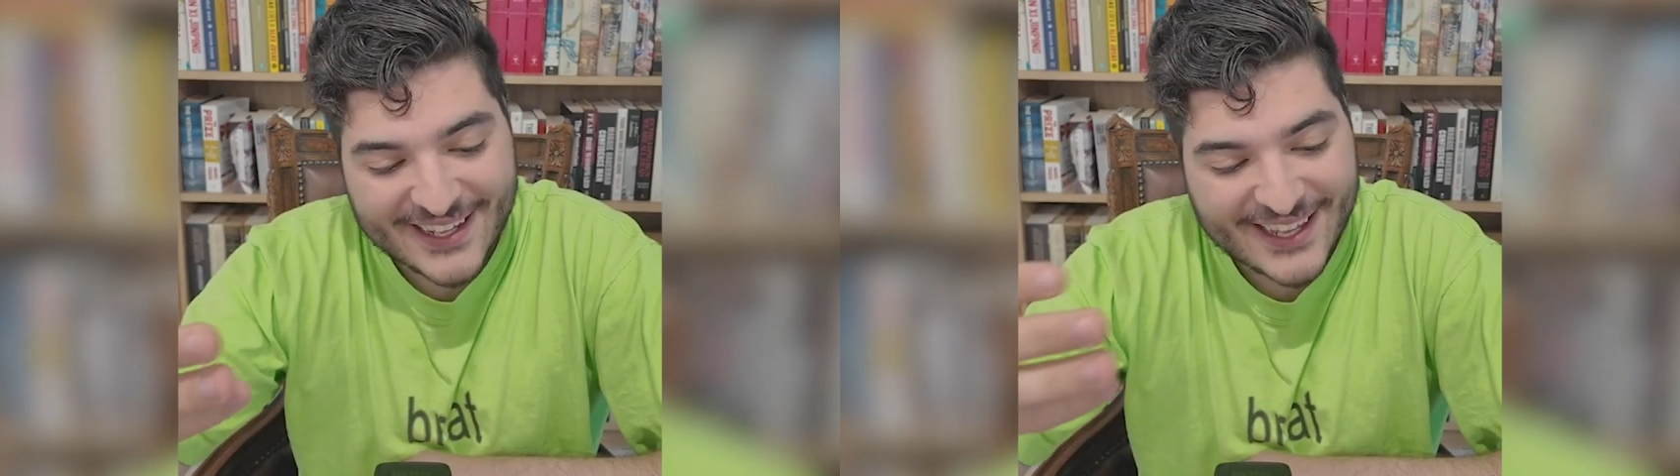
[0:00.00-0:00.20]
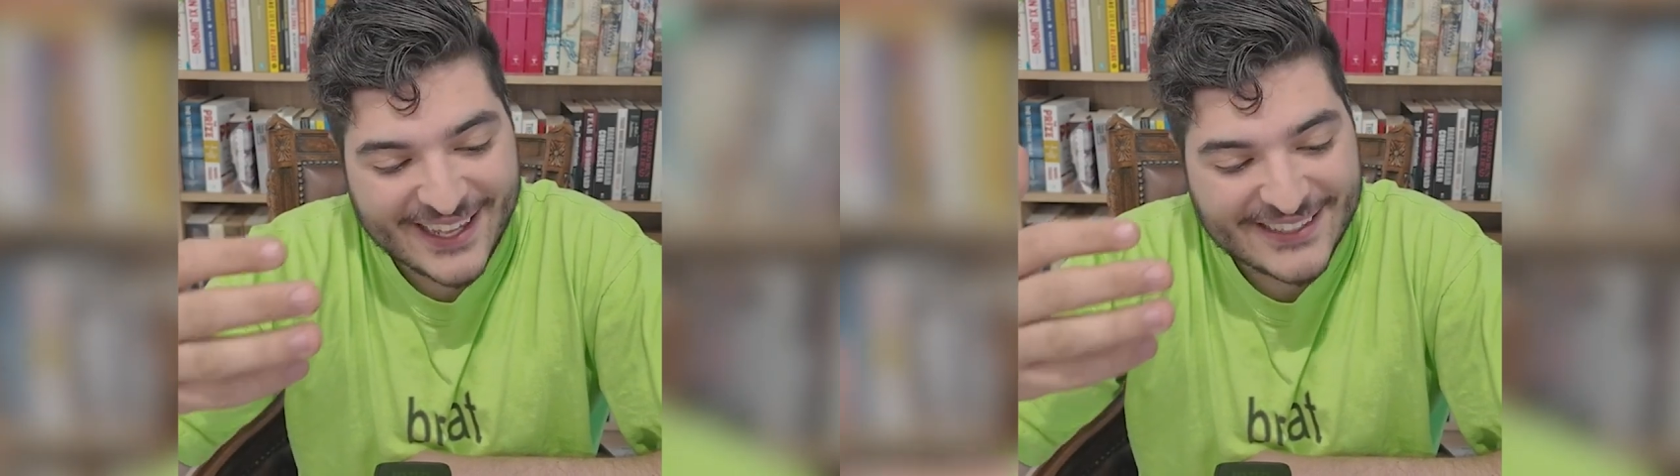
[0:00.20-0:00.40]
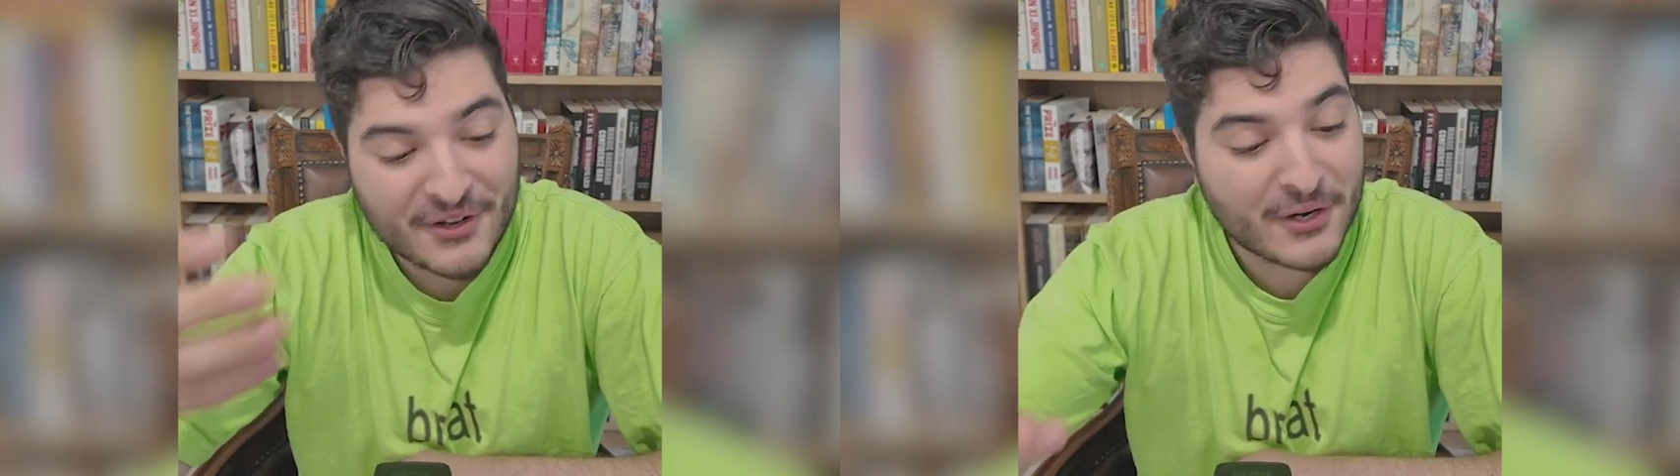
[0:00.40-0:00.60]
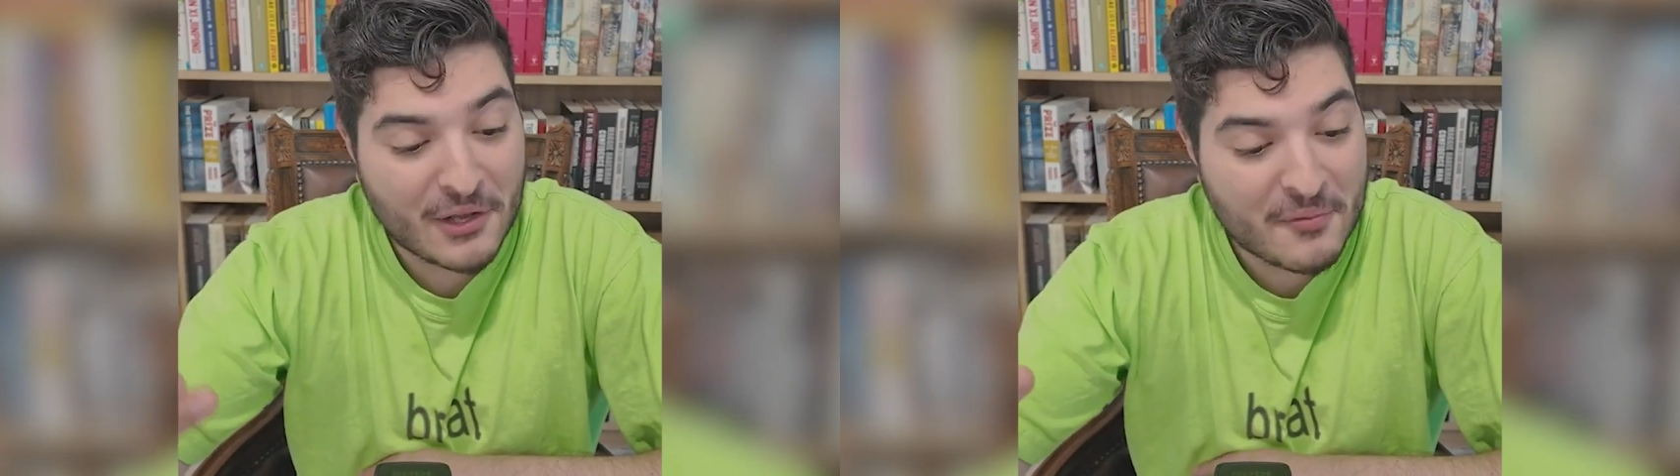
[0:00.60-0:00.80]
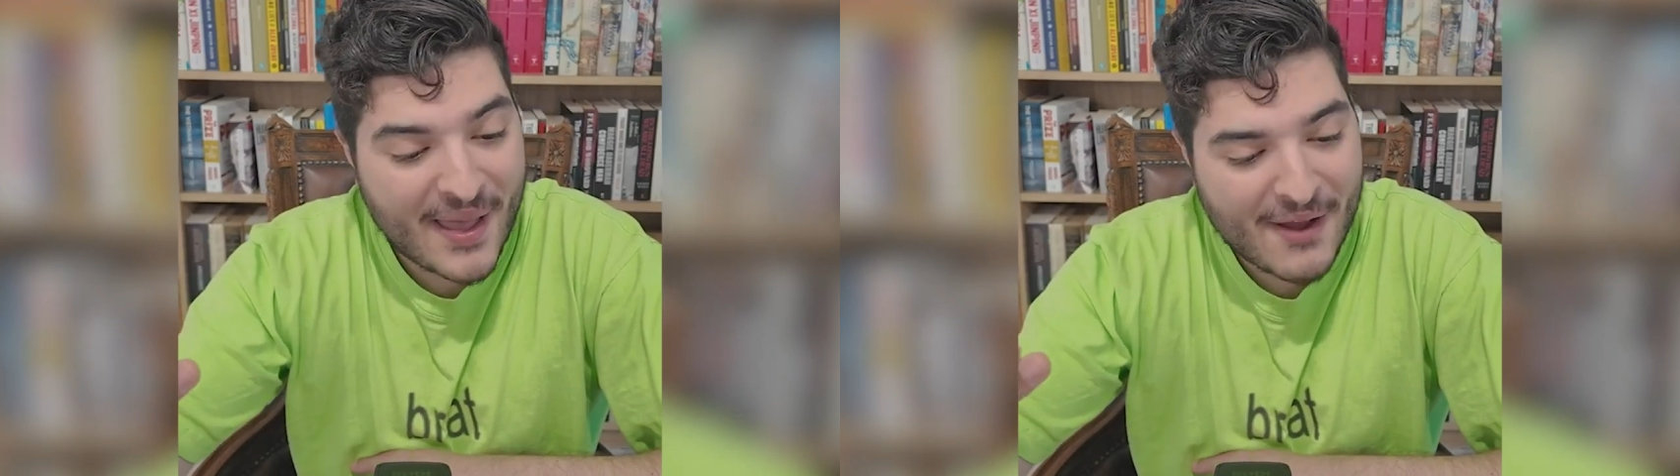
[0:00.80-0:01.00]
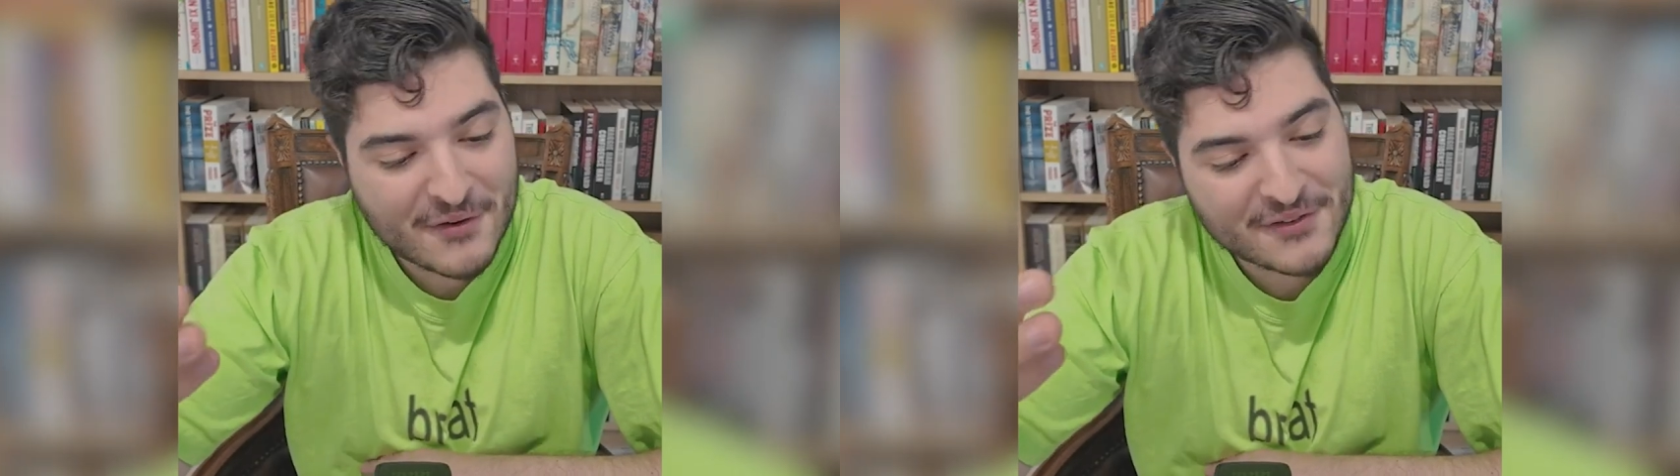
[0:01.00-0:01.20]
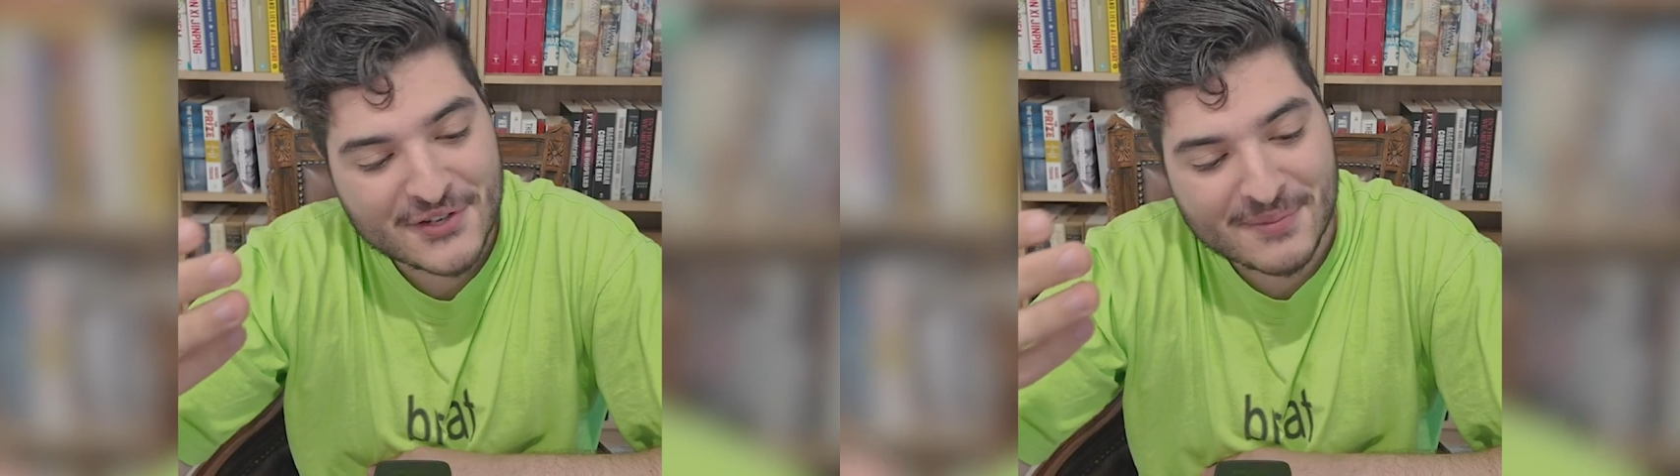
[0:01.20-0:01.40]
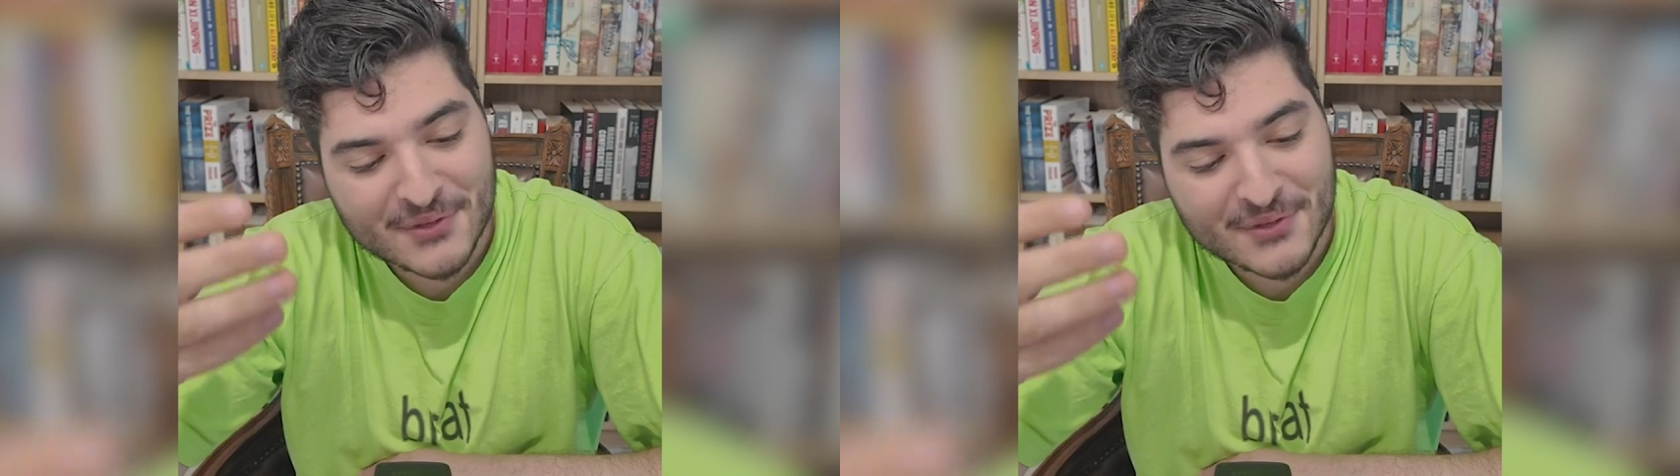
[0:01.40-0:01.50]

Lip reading: He's got a lot of power over Trump,